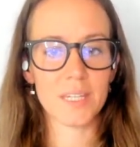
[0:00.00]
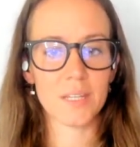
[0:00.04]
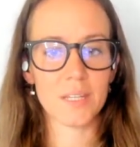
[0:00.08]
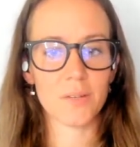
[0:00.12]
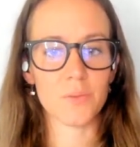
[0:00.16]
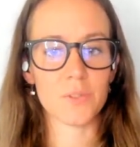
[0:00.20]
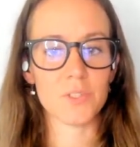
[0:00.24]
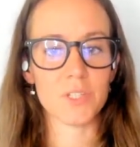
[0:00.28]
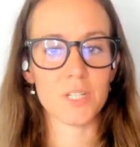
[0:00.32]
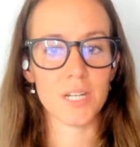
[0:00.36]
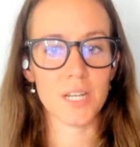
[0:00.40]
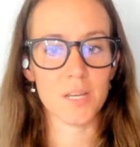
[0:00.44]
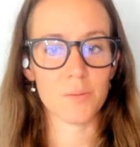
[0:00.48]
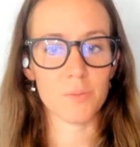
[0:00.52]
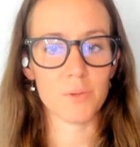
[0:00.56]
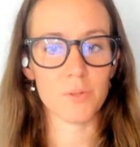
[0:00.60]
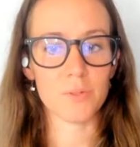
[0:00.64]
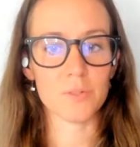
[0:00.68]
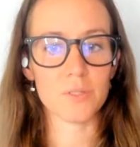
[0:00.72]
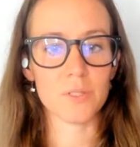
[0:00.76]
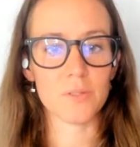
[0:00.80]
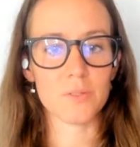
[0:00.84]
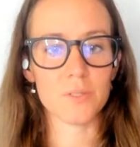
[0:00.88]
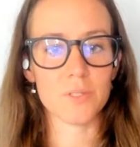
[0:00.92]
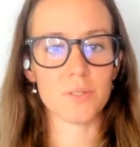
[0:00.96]
which
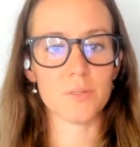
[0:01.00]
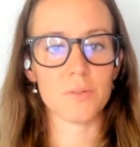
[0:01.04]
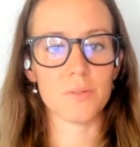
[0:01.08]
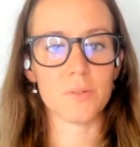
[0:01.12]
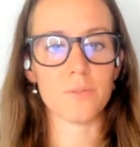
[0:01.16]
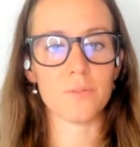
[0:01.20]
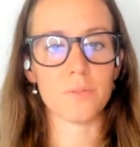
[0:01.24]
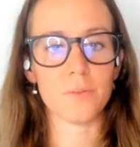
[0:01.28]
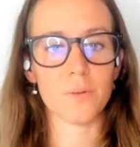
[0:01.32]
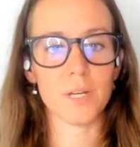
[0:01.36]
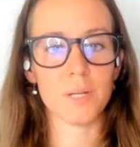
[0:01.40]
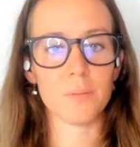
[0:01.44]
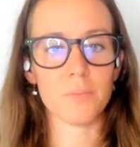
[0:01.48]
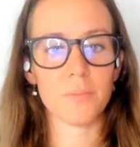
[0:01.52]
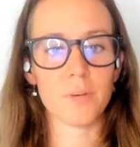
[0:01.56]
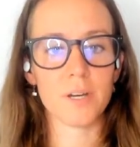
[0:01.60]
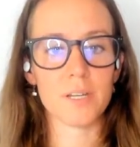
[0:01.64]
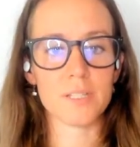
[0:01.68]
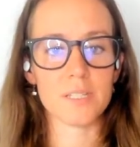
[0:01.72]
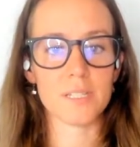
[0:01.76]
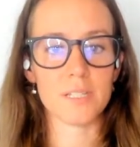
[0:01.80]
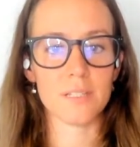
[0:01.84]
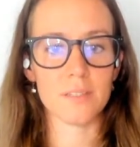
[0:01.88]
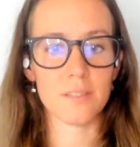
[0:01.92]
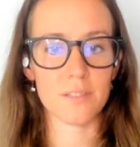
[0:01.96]
enables you to avoid
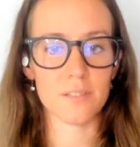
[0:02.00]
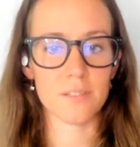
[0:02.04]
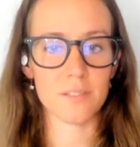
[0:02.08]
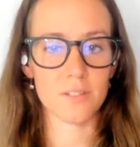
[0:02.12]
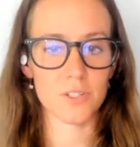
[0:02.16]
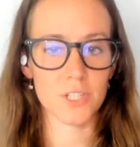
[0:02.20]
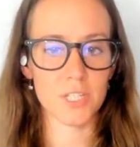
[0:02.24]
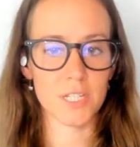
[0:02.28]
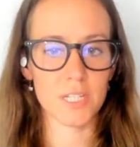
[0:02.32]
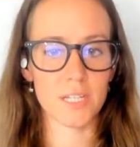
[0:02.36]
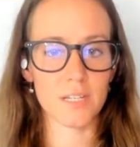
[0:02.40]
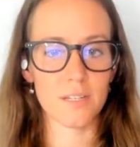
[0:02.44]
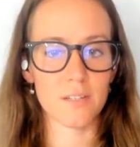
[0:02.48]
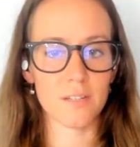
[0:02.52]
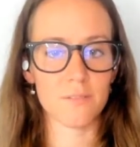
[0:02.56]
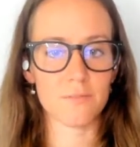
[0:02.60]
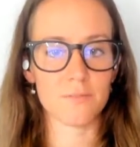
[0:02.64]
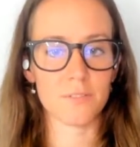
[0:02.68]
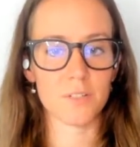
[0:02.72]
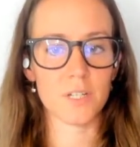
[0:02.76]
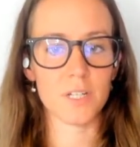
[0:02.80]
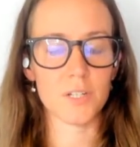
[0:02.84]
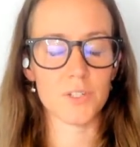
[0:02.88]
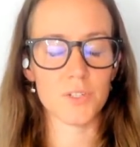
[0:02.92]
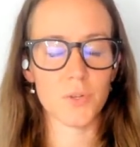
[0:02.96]
pressing the search key
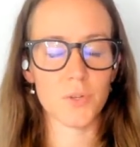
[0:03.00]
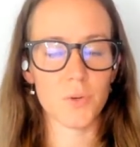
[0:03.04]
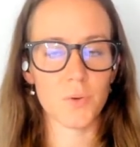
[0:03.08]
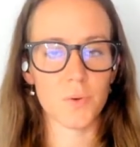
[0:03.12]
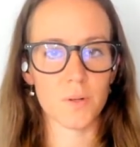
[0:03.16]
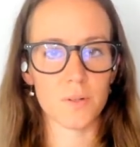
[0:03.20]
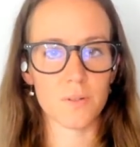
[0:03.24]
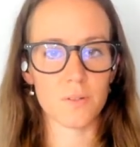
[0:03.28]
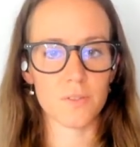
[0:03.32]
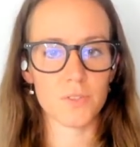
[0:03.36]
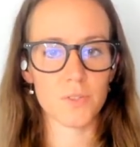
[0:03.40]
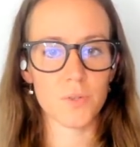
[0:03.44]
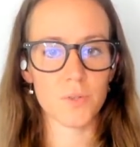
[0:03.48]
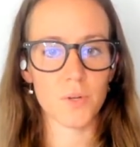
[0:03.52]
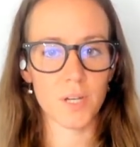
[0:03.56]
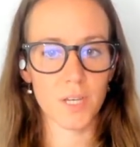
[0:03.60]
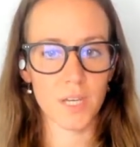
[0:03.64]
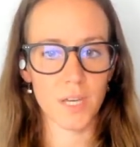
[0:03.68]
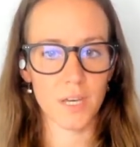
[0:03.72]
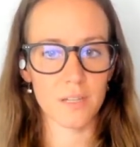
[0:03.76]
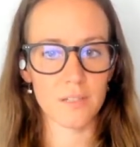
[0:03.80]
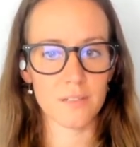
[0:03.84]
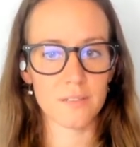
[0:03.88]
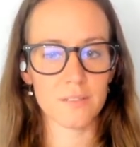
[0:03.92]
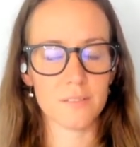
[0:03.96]
for each
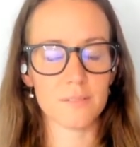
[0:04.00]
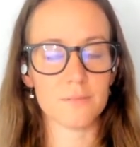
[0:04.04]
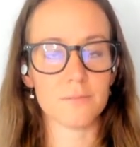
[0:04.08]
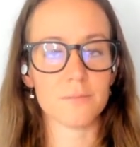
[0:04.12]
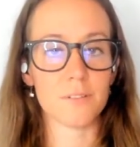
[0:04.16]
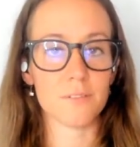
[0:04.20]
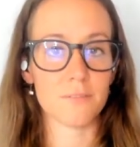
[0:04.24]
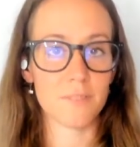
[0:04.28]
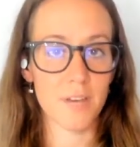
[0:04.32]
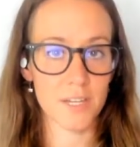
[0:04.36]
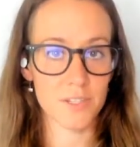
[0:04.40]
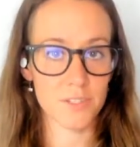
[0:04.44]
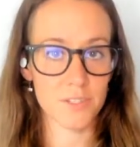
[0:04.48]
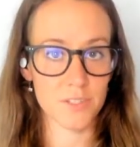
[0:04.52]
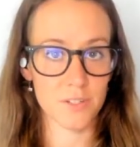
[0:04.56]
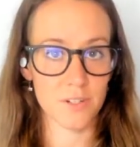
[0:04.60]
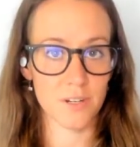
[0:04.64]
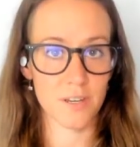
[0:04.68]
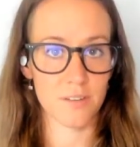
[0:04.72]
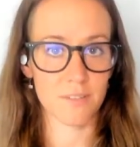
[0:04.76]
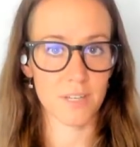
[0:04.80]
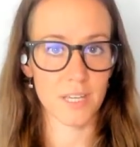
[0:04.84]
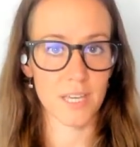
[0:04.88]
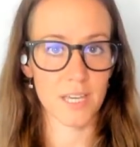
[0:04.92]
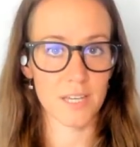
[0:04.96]
shortcut for faster
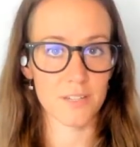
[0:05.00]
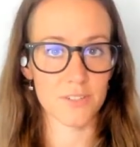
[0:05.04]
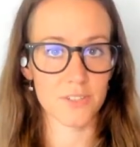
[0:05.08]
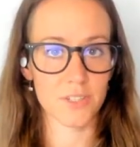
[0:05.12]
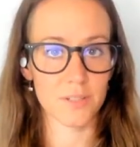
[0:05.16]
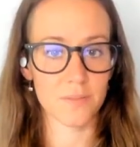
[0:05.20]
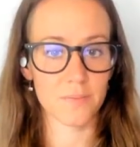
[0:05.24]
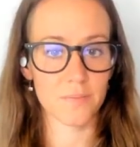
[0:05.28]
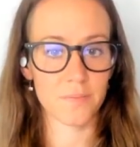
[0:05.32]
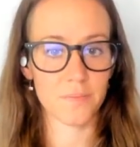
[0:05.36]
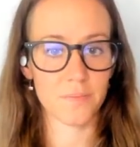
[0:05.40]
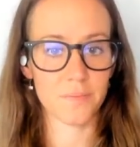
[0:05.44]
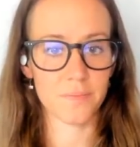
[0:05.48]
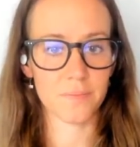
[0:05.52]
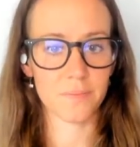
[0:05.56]
navigation.